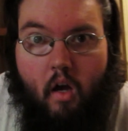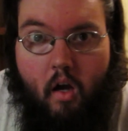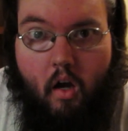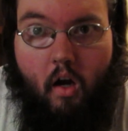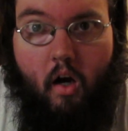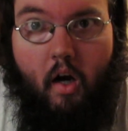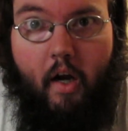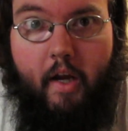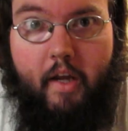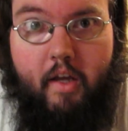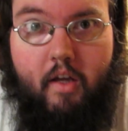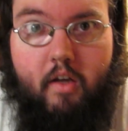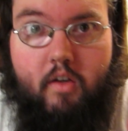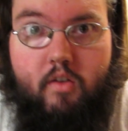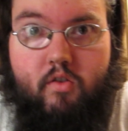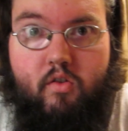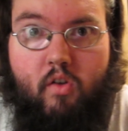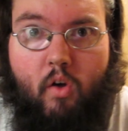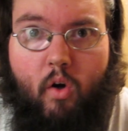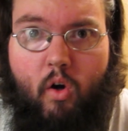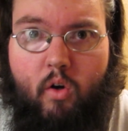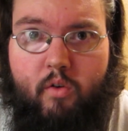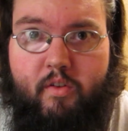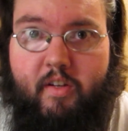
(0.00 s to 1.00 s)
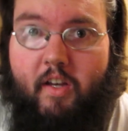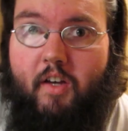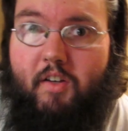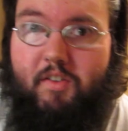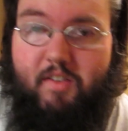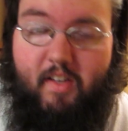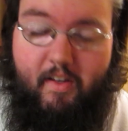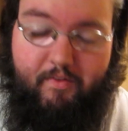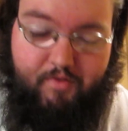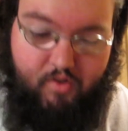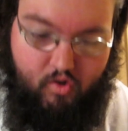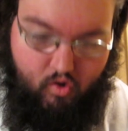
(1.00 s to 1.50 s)
Alright, so
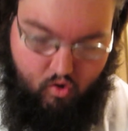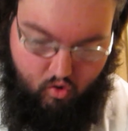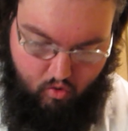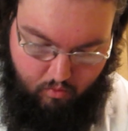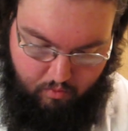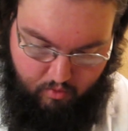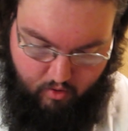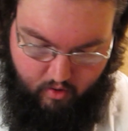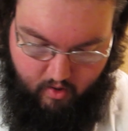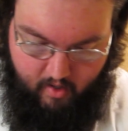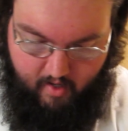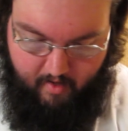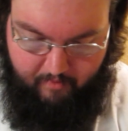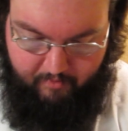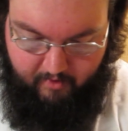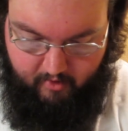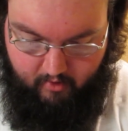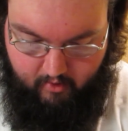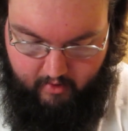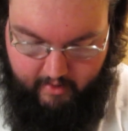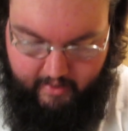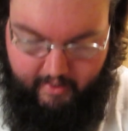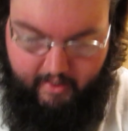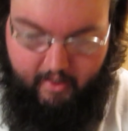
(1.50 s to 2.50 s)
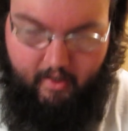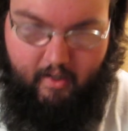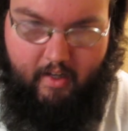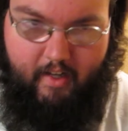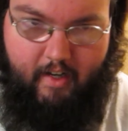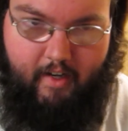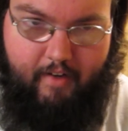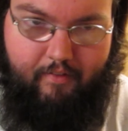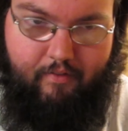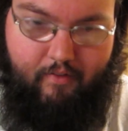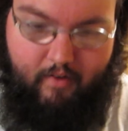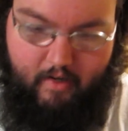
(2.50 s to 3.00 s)
hotels have super crappy lighting, and
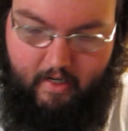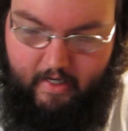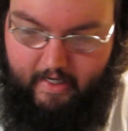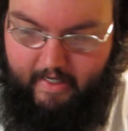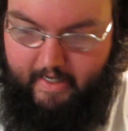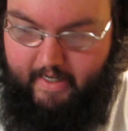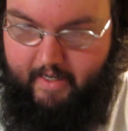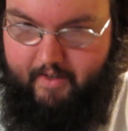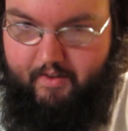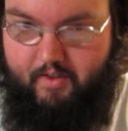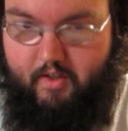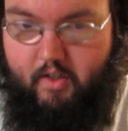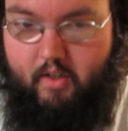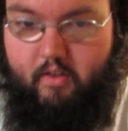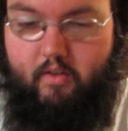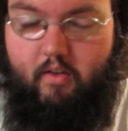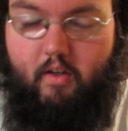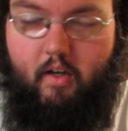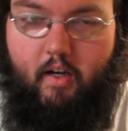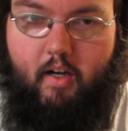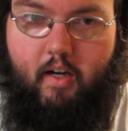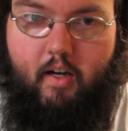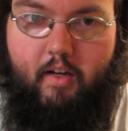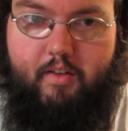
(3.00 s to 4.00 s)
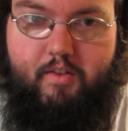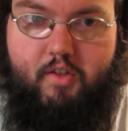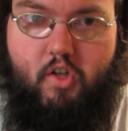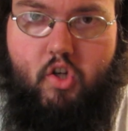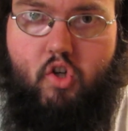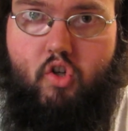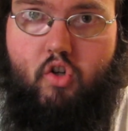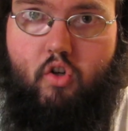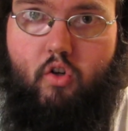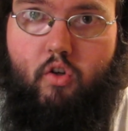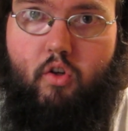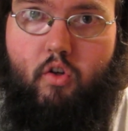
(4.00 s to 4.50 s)
I forgot to
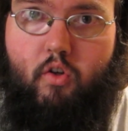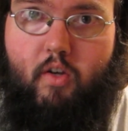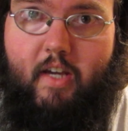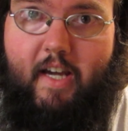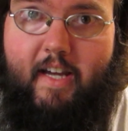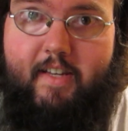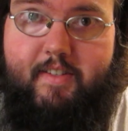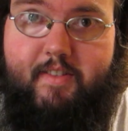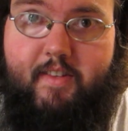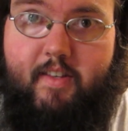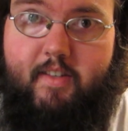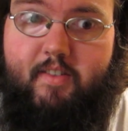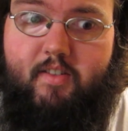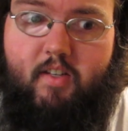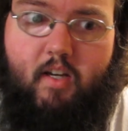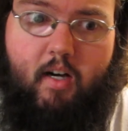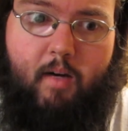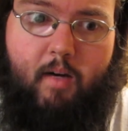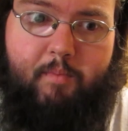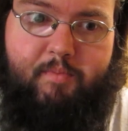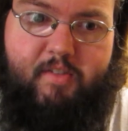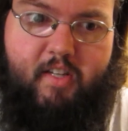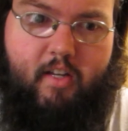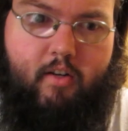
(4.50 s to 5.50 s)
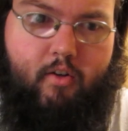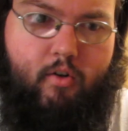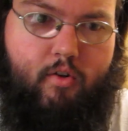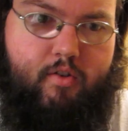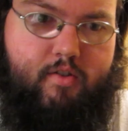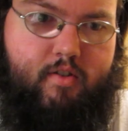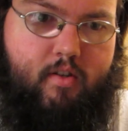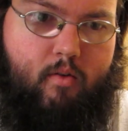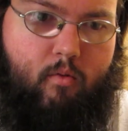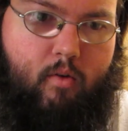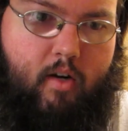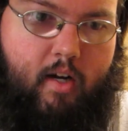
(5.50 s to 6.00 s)
show you guys these cups. I
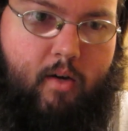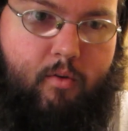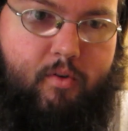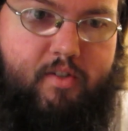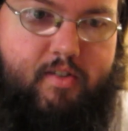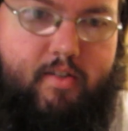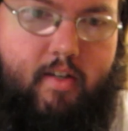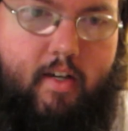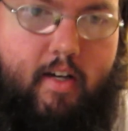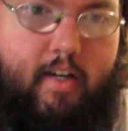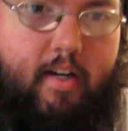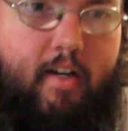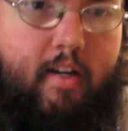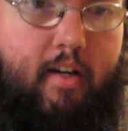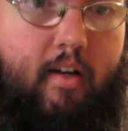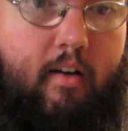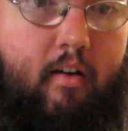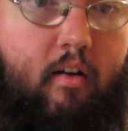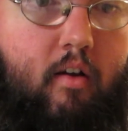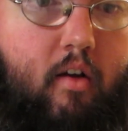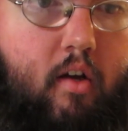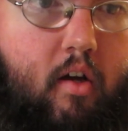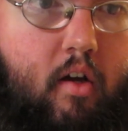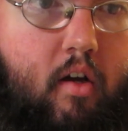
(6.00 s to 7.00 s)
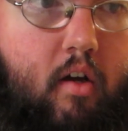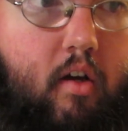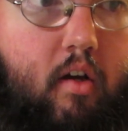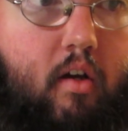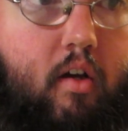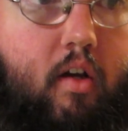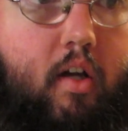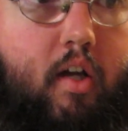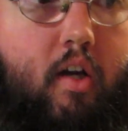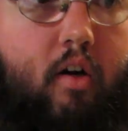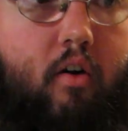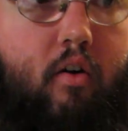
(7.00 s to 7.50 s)
noticed it when I was editing.
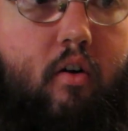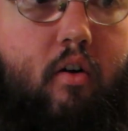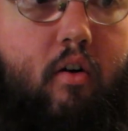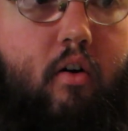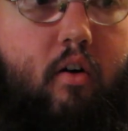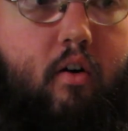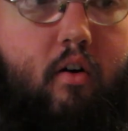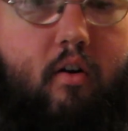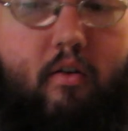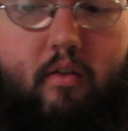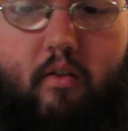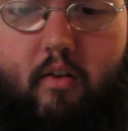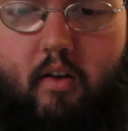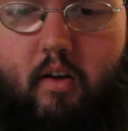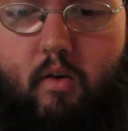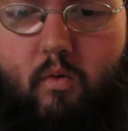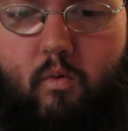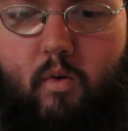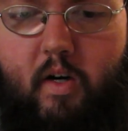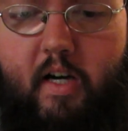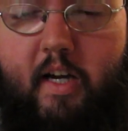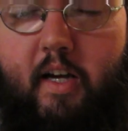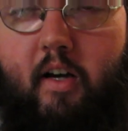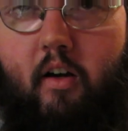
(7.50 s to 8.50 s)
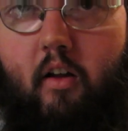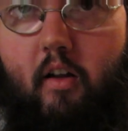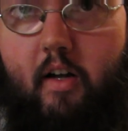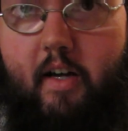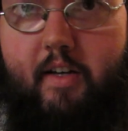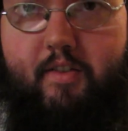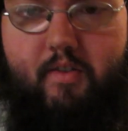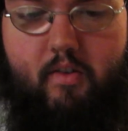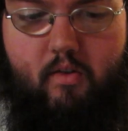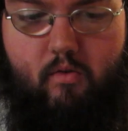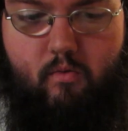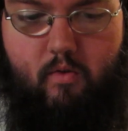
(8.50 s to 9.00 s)
Here are the wine
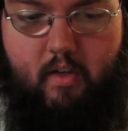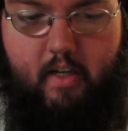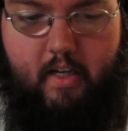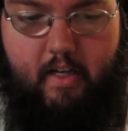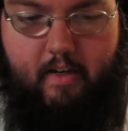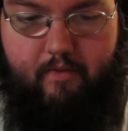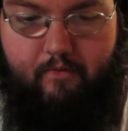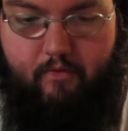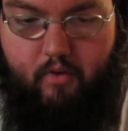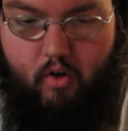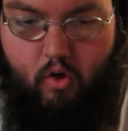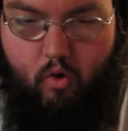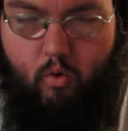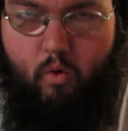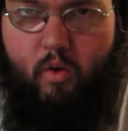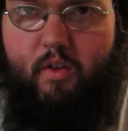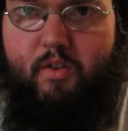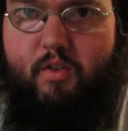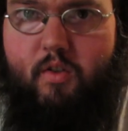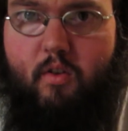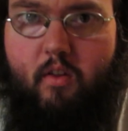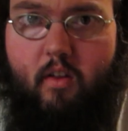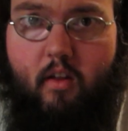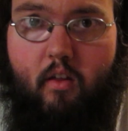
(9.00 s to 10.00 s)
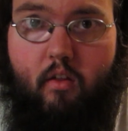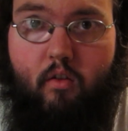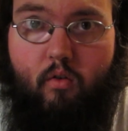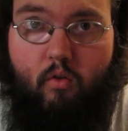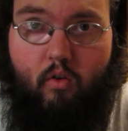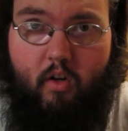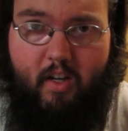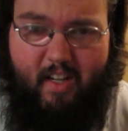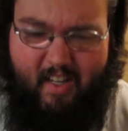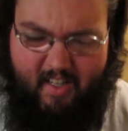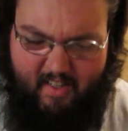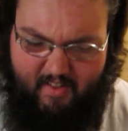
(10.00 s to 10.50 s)
glasses we got for going to the
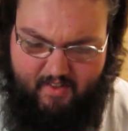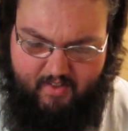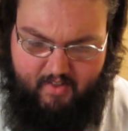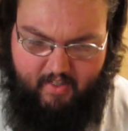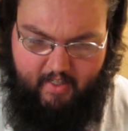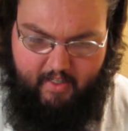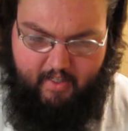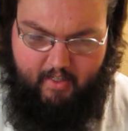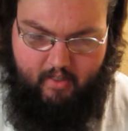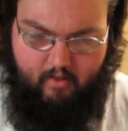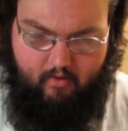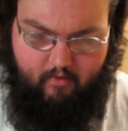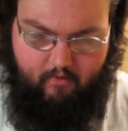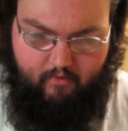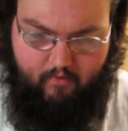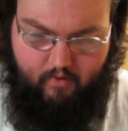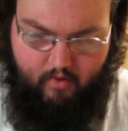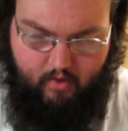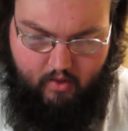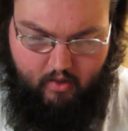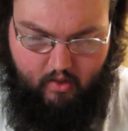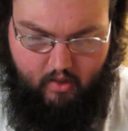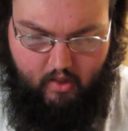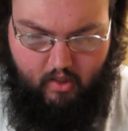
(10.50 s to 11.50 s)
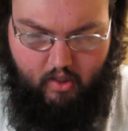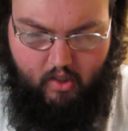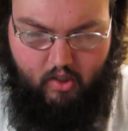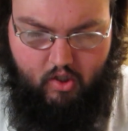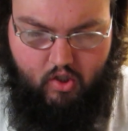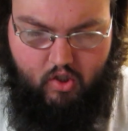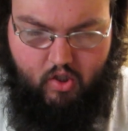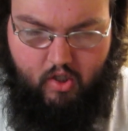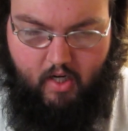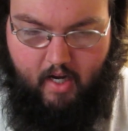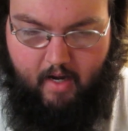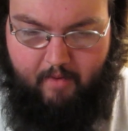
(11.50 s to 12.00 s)
3 consecutive
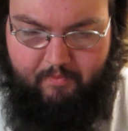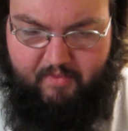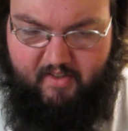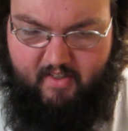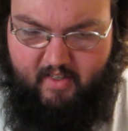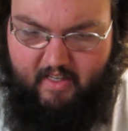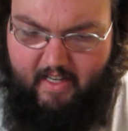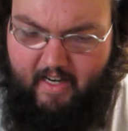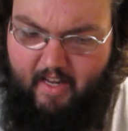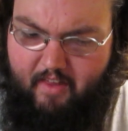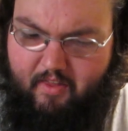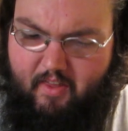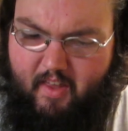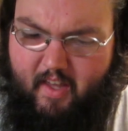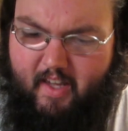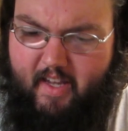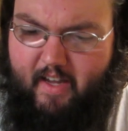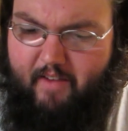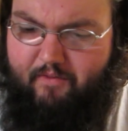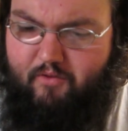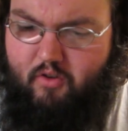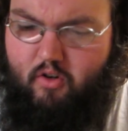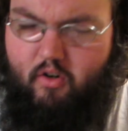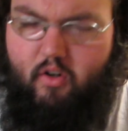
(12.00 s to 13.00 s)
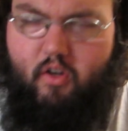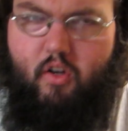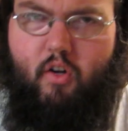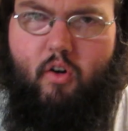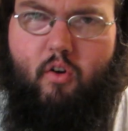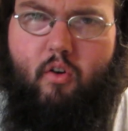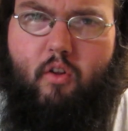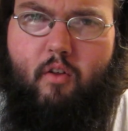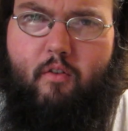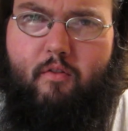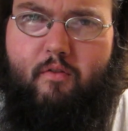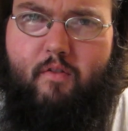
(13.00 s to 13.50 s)
shops, and I think after you go
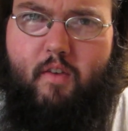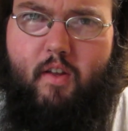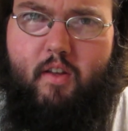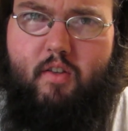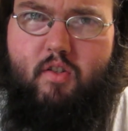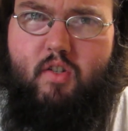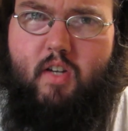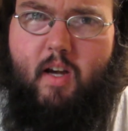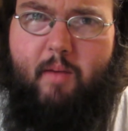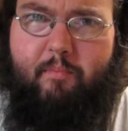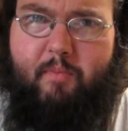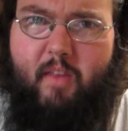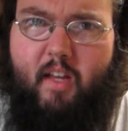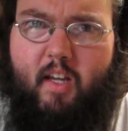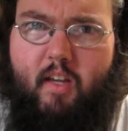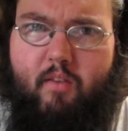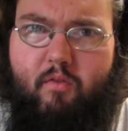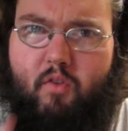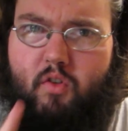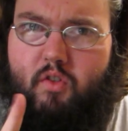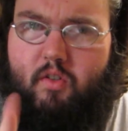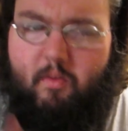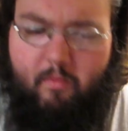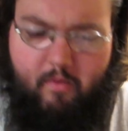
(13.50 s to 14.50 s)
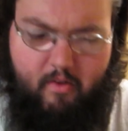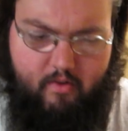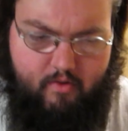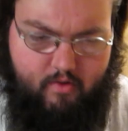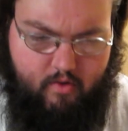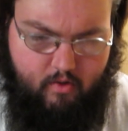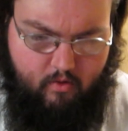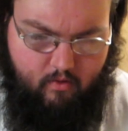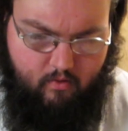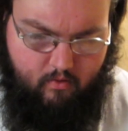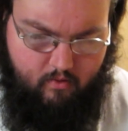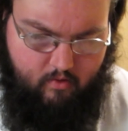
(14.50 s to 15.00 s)
to the 5th shop, they give you something
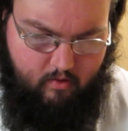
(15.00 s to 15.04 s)
too.